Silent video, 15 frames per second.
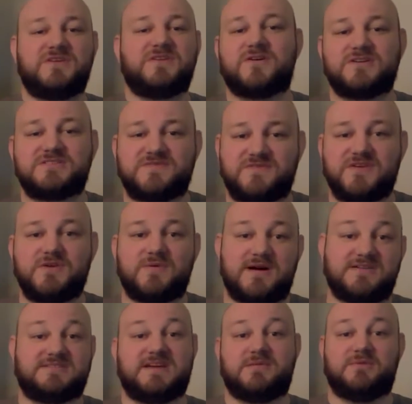first
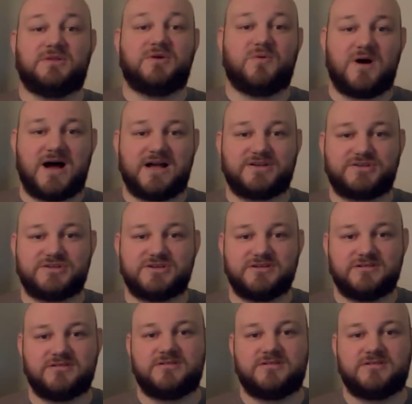few I was able to watch.